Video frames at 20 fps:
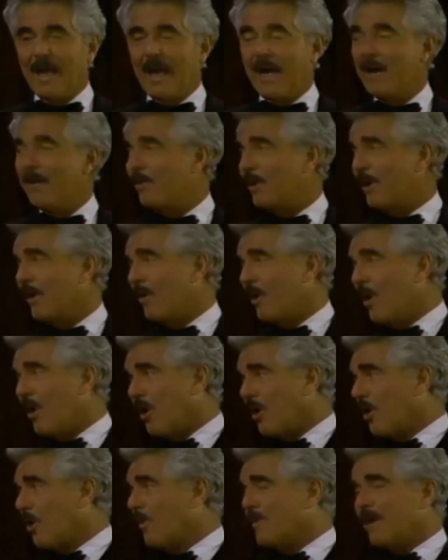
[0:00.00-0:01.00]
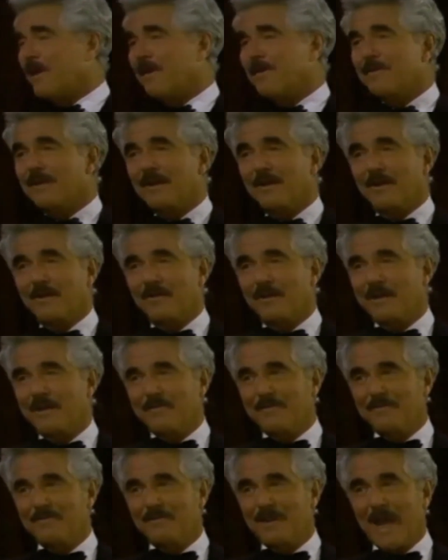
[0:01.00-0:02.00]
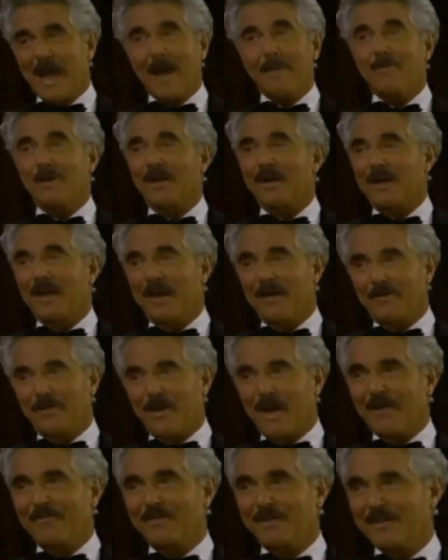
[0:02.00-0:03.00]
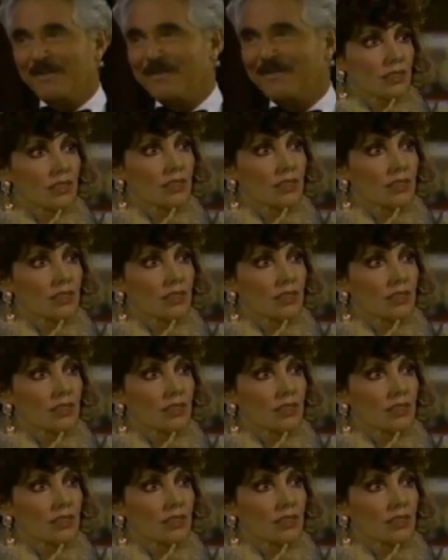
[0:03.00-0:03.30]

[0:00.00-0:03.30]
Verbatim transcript: and we're all hoping they'll live happily ever after.